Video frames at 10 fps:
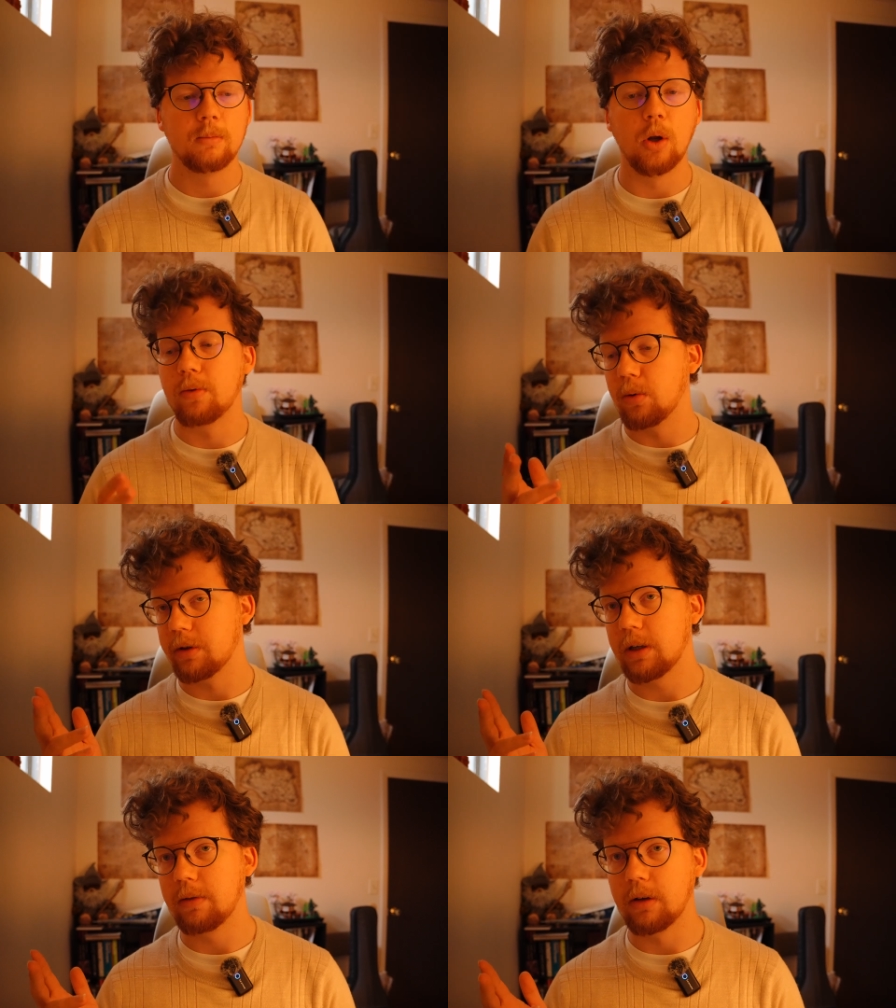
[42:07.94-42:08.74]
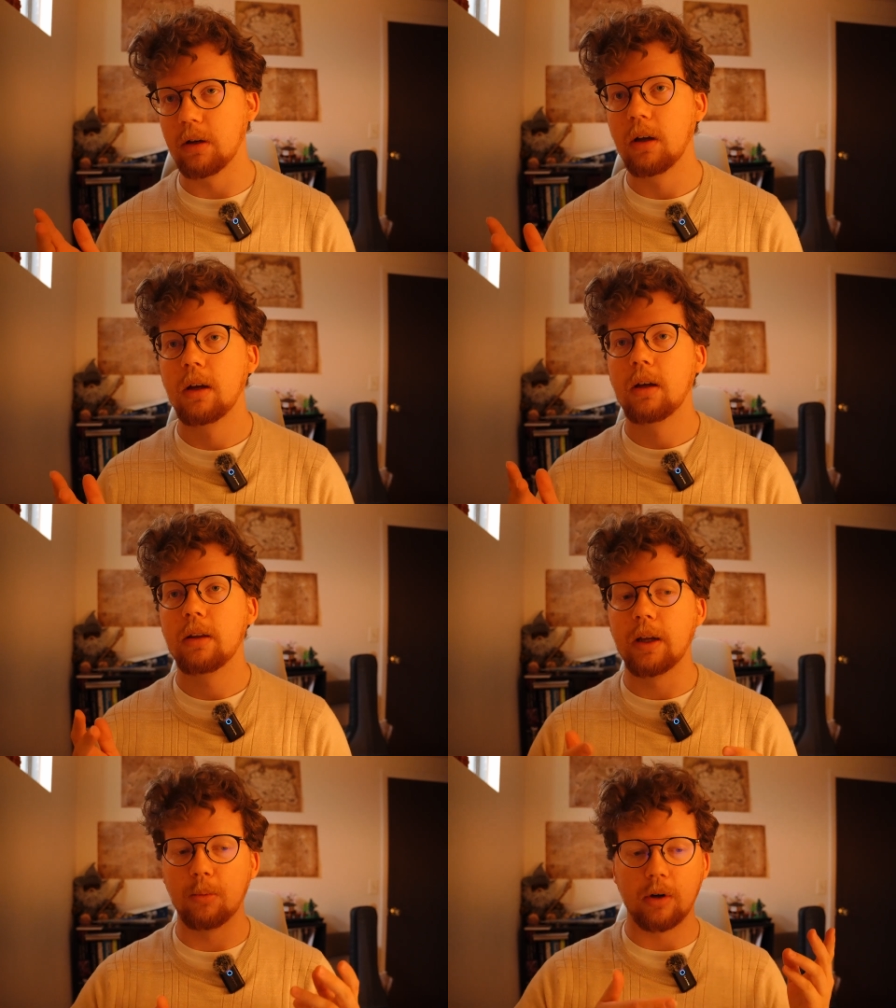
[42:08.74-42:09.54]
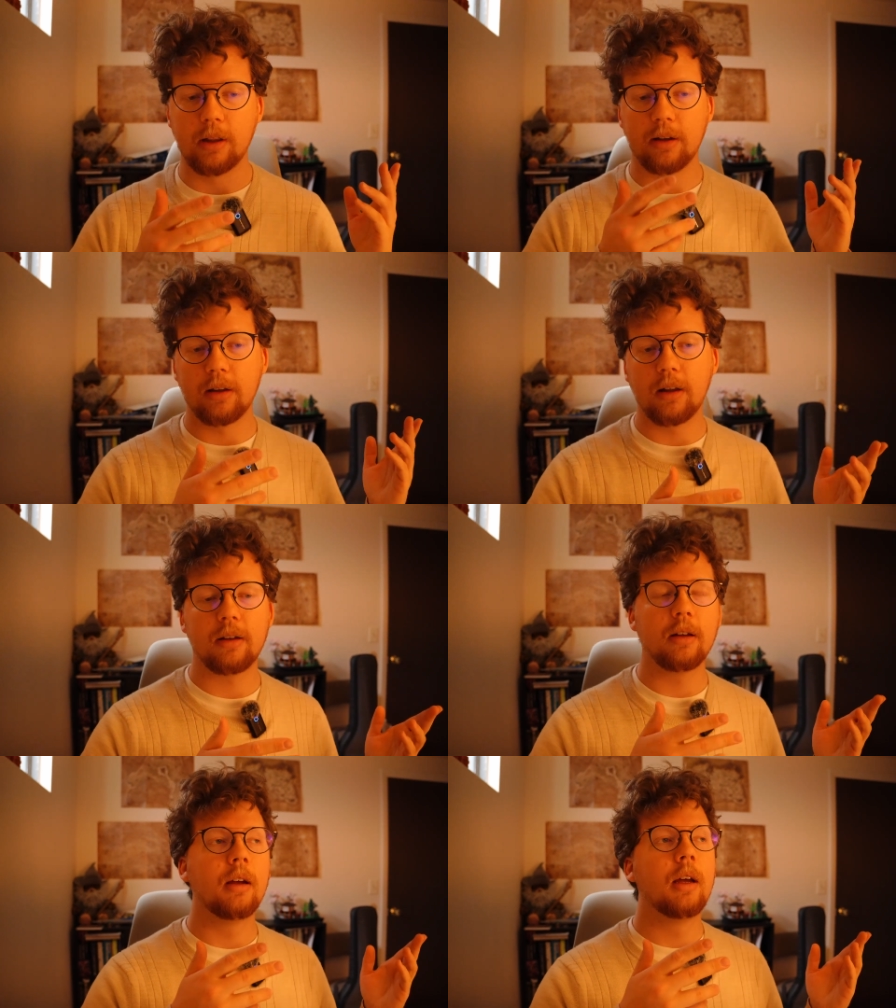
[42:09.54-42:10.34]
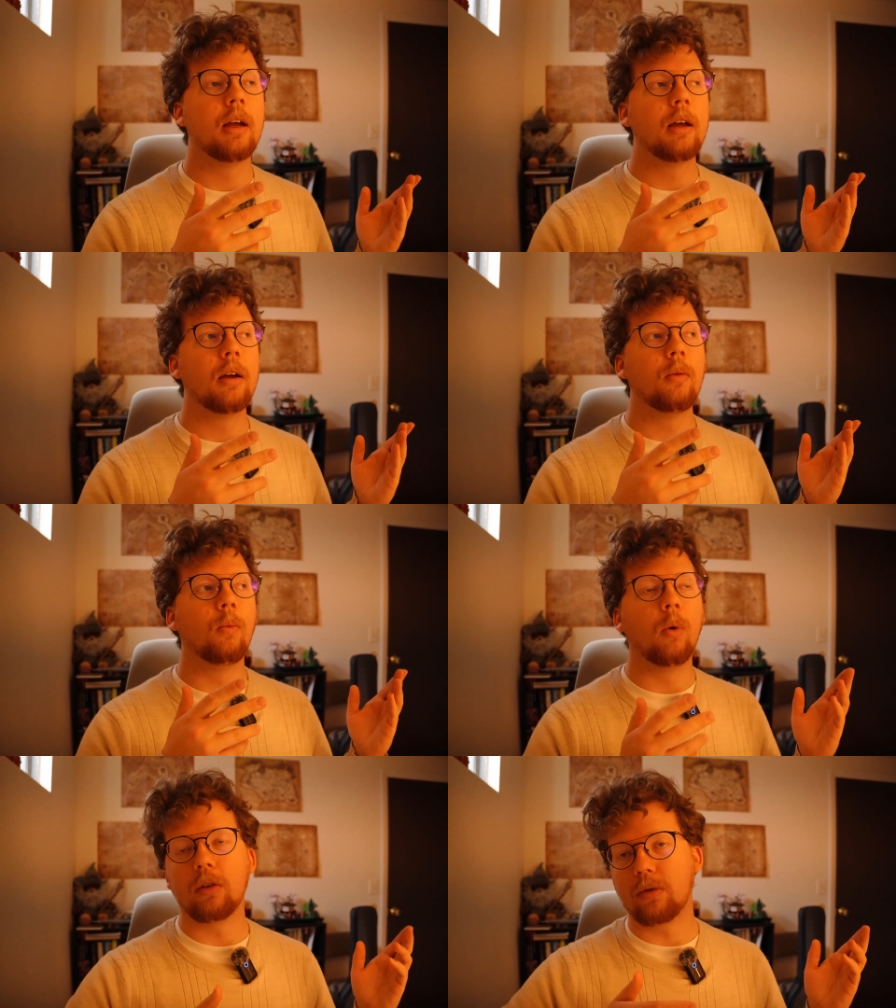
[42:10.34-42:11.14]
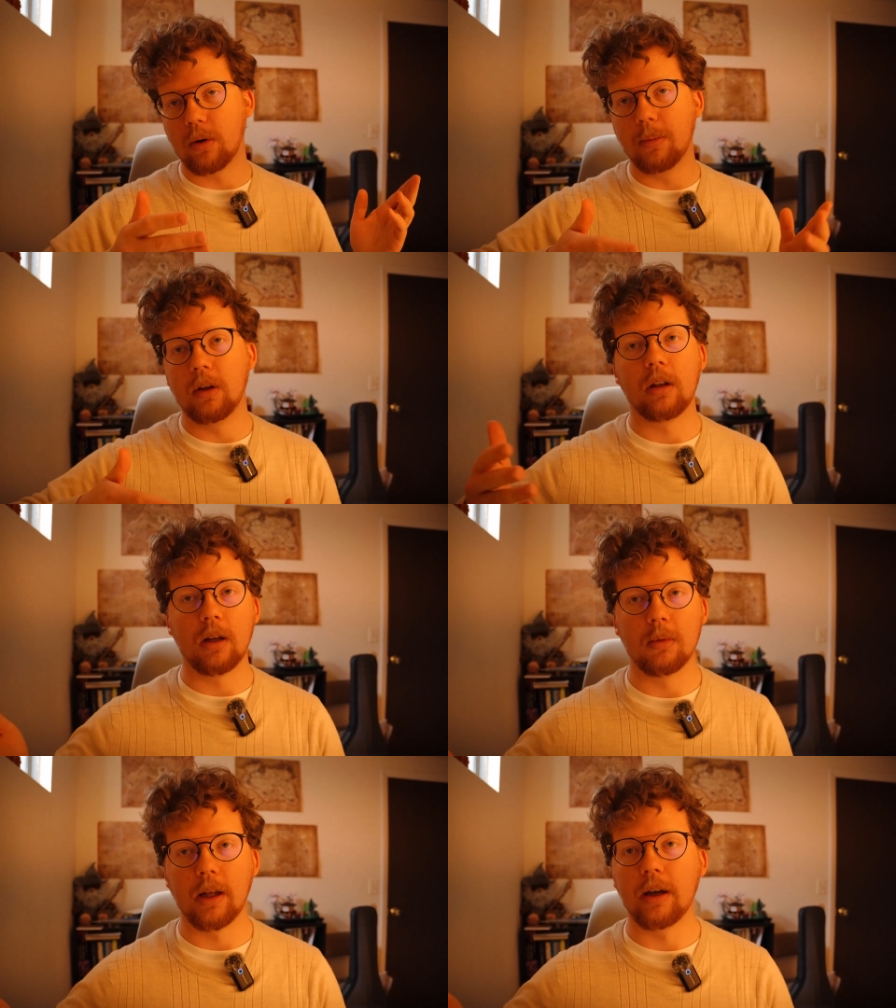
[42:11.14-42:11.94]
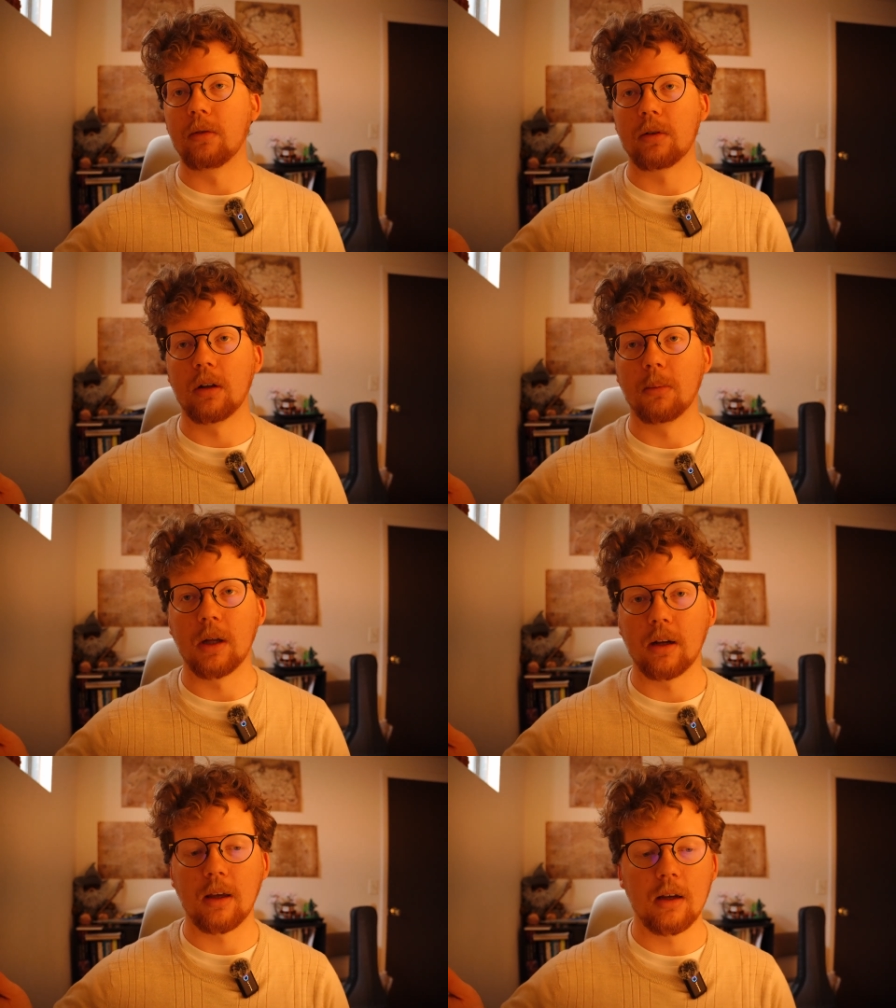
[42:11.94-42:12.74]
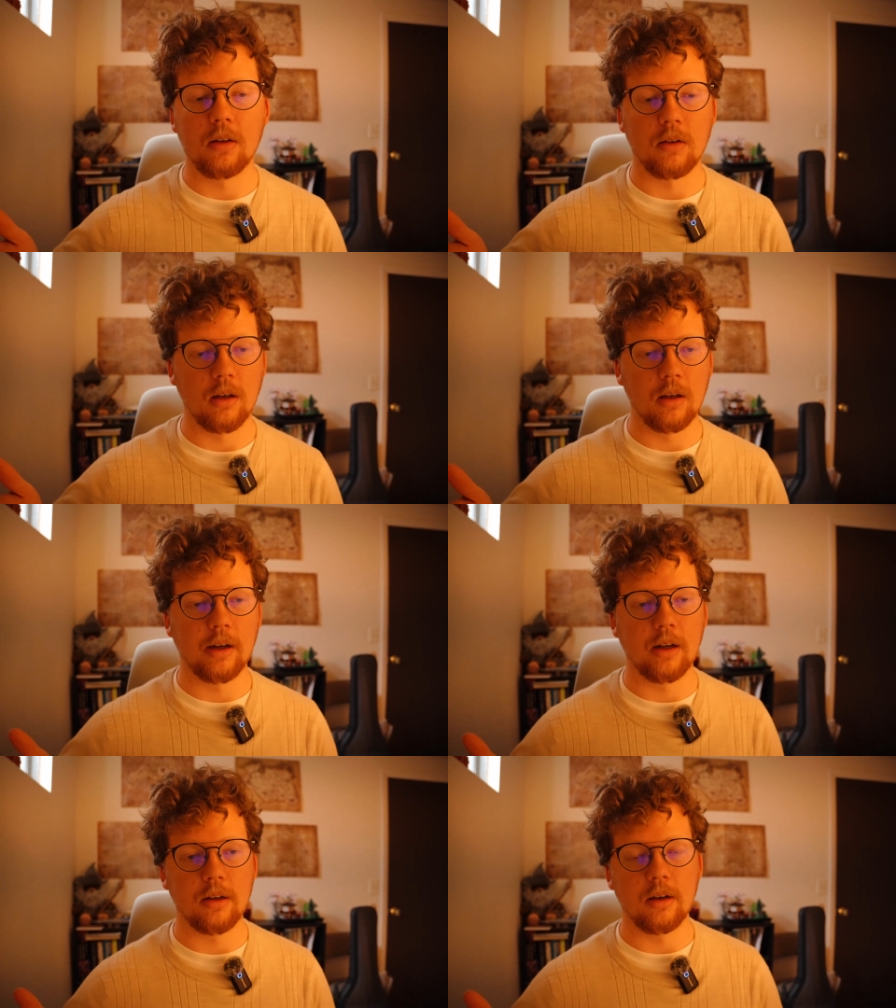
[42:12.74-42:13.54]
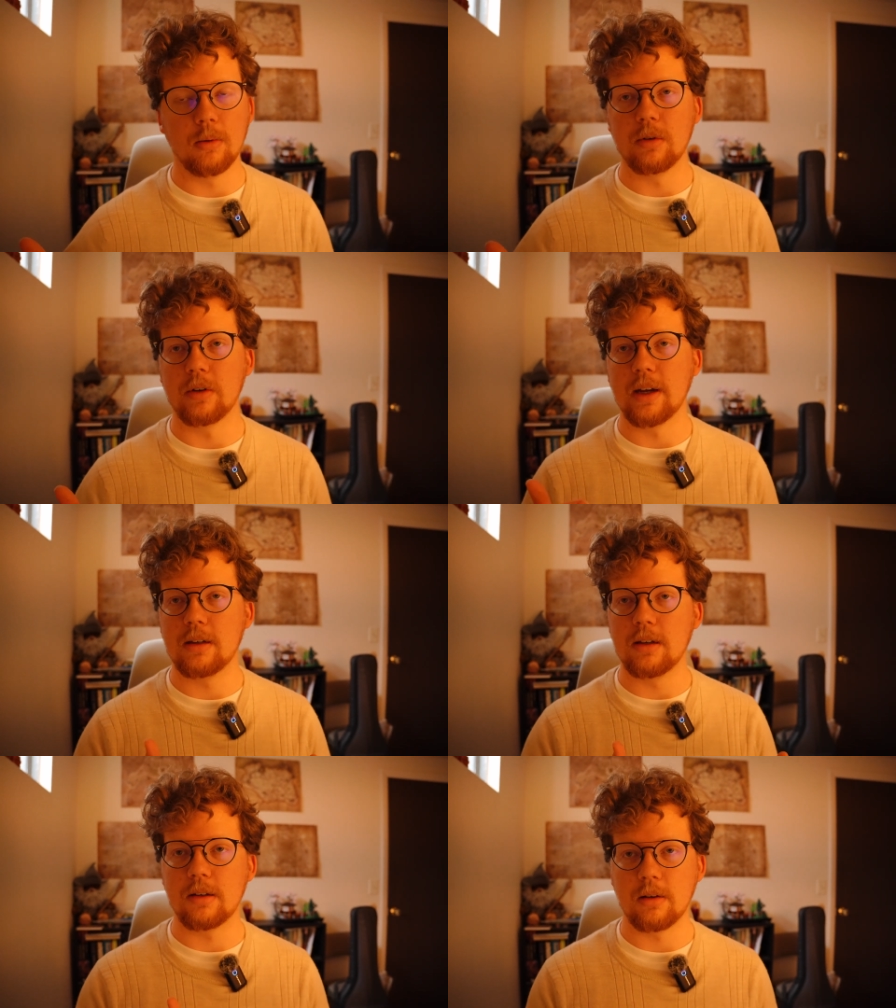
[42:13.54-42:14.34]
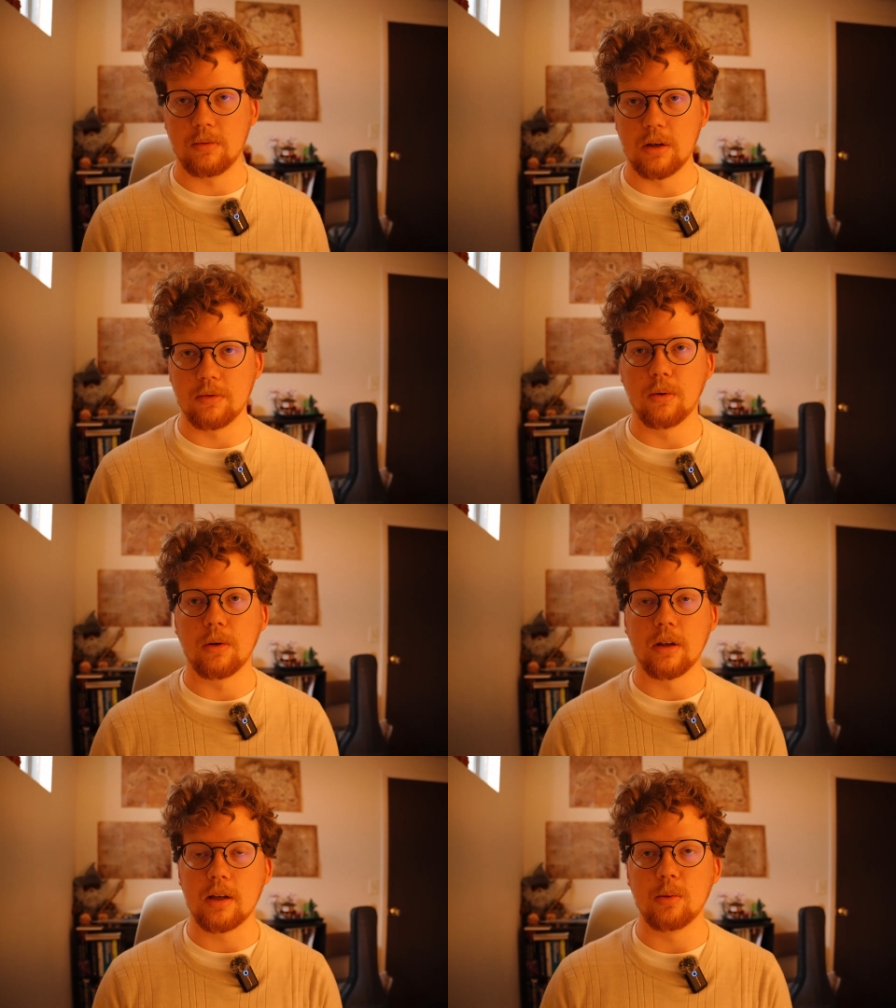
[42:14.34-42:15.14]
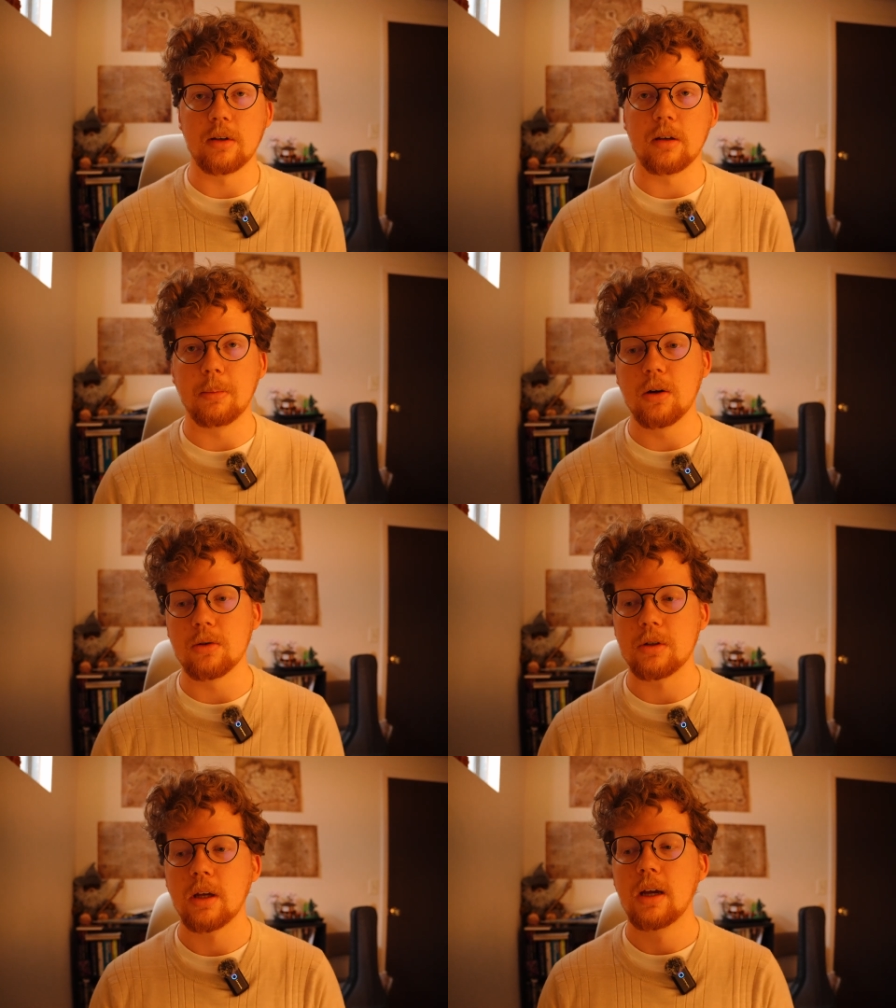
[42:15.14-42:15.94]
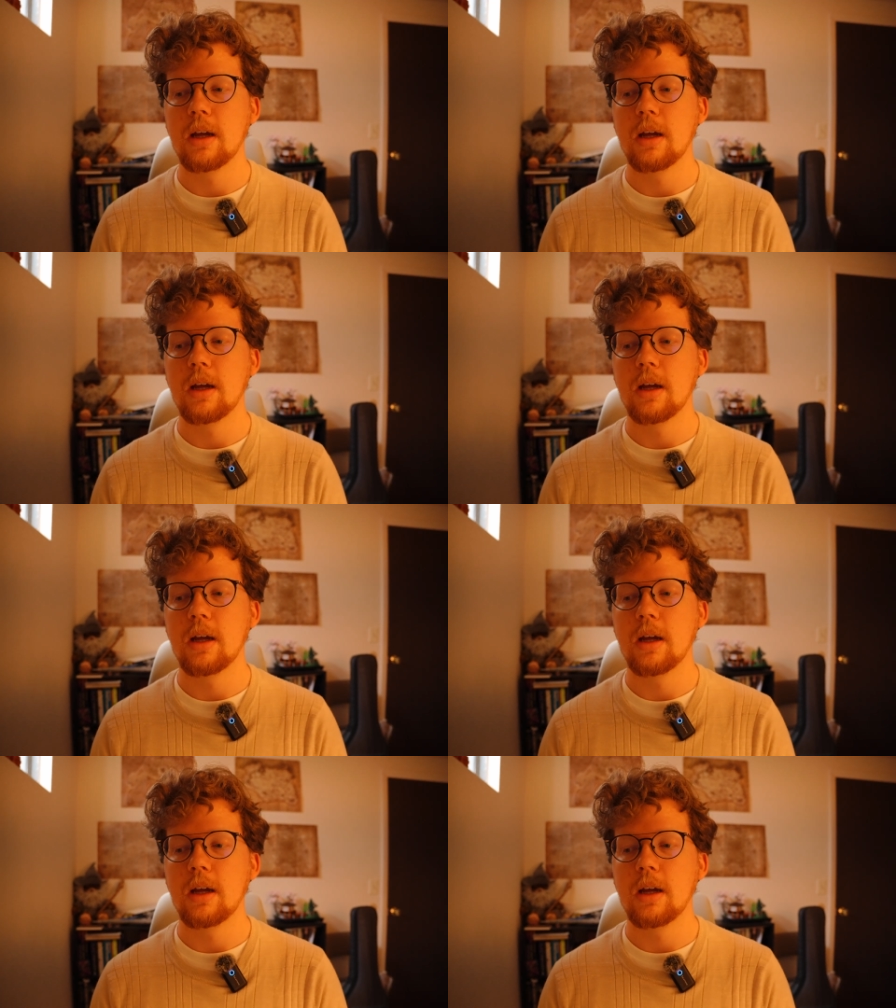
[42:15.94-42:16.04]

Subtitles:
Now, of course, even the Emperor Haile Selassie was from this same line of Solomonic kings, and like I said, it was 1974 that he was deposed.